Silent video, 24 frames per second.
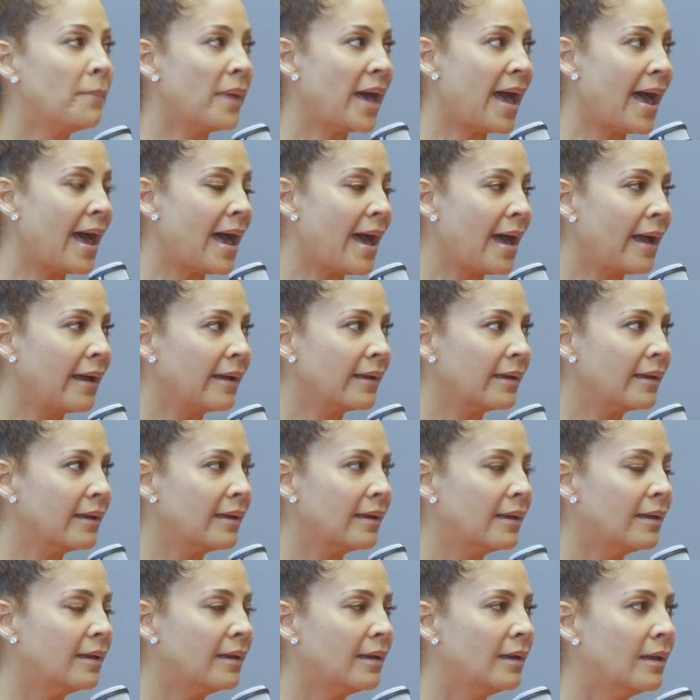pack,
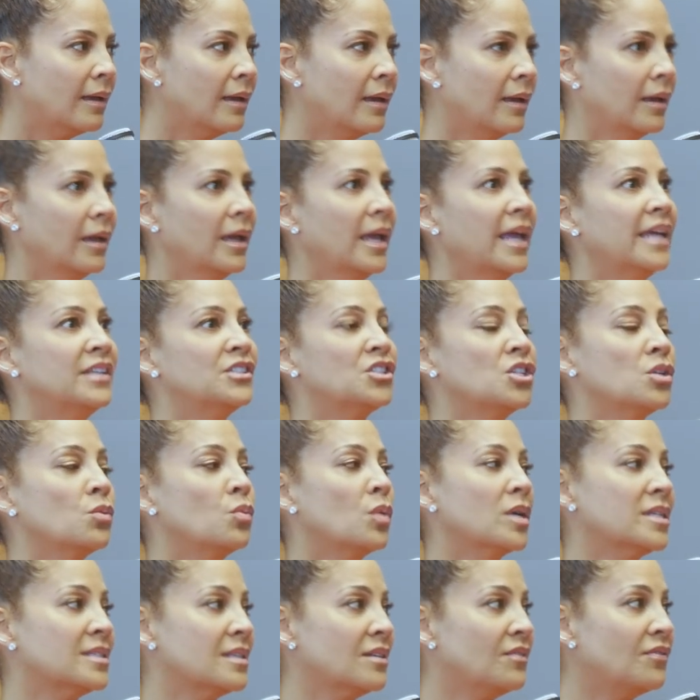and she
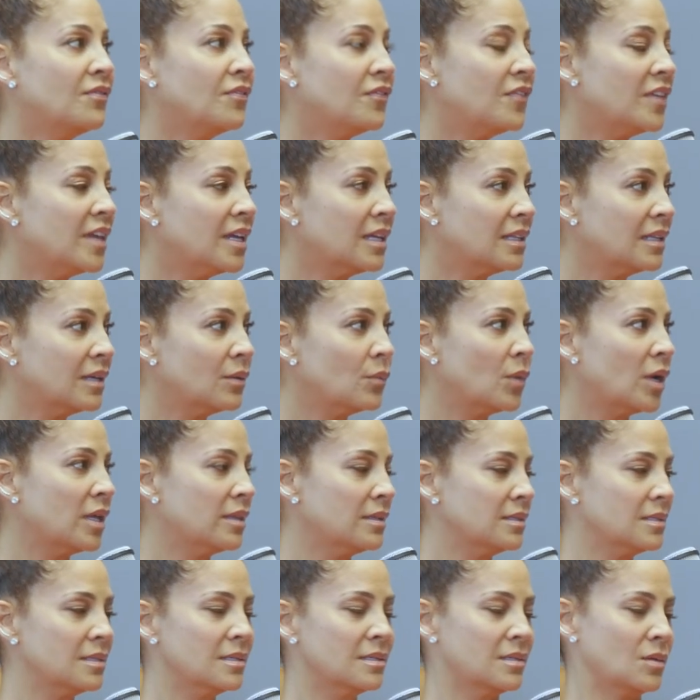wasn't feeling well.
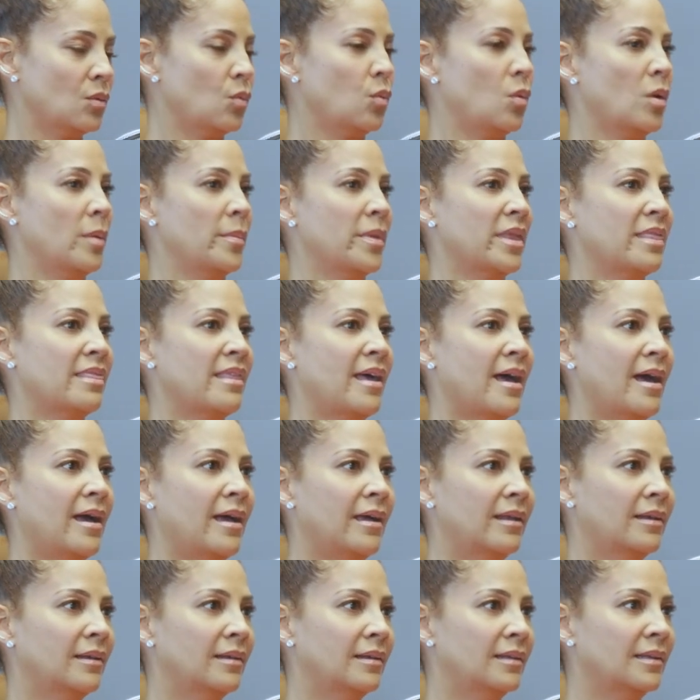This is a woman
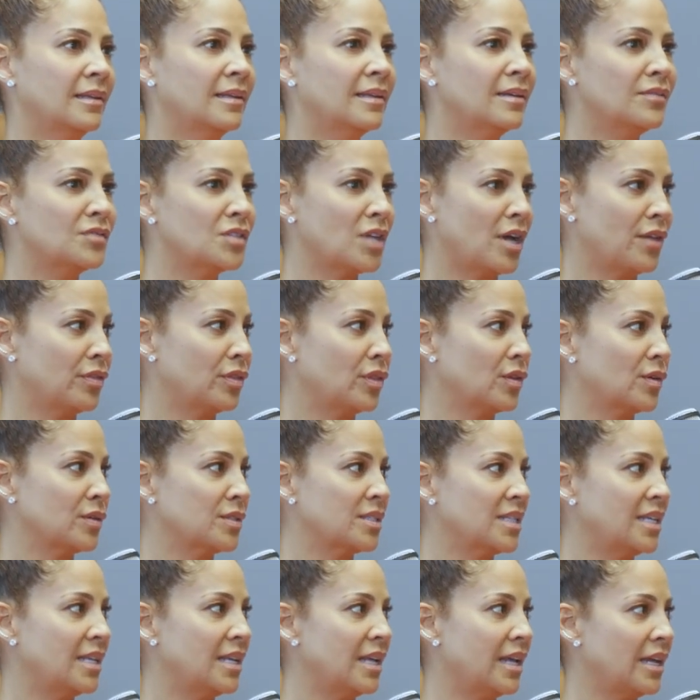that lived on
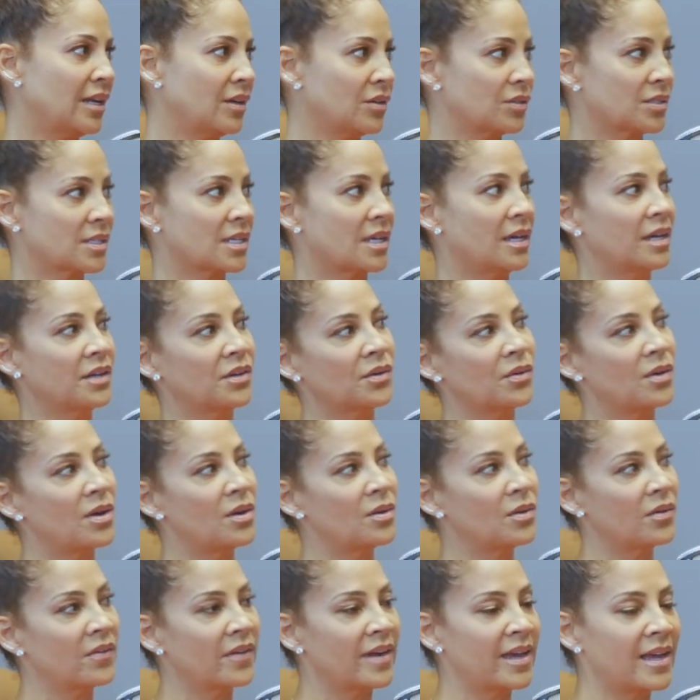13 acres, cut yeah. her
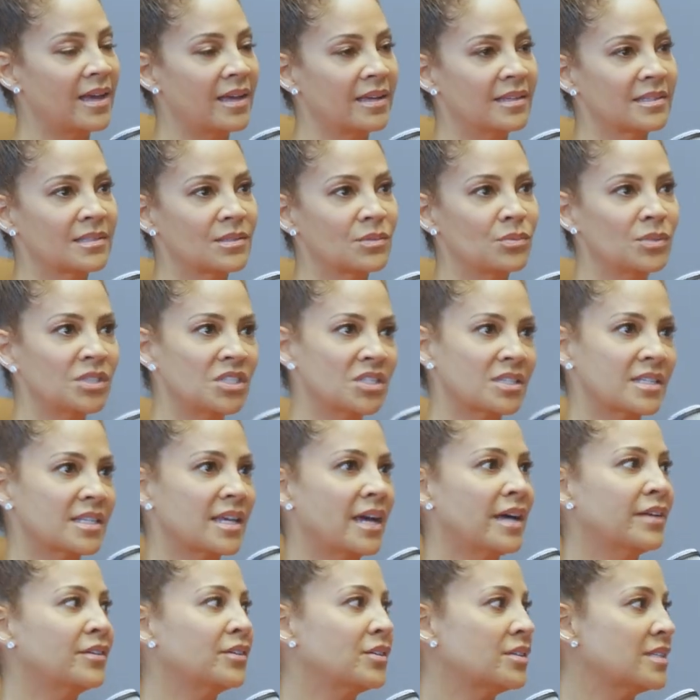own grass. We just
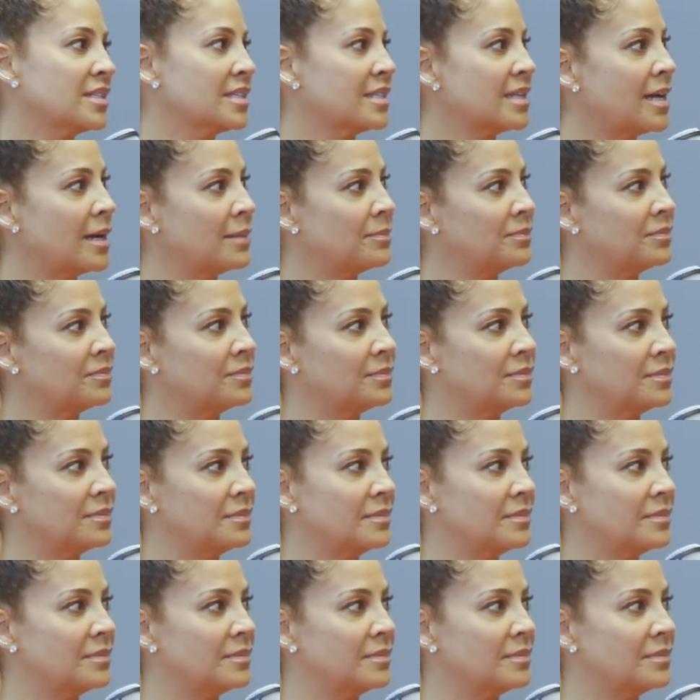got her to stop